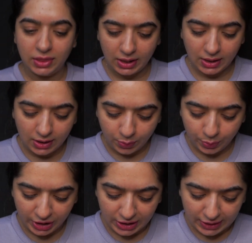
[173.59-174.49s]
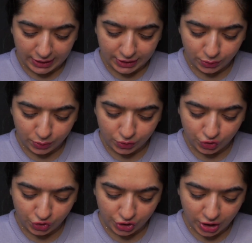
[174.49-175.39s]
think we need to
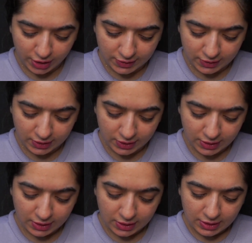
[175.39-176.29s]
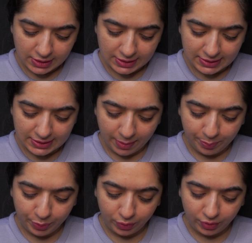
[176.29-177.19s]
just
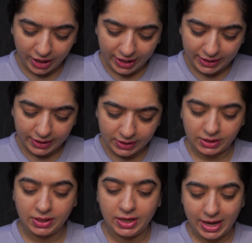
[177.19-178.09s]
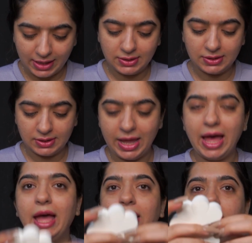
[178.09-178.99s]
separate it. Yes,
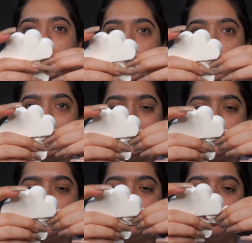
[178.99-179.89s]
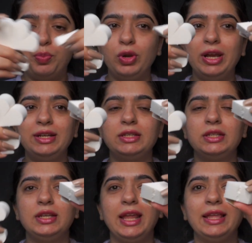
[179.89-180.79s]
and once you pull
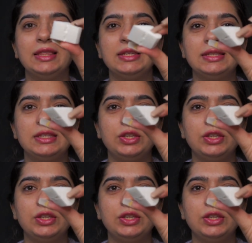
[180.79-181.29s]
it like this,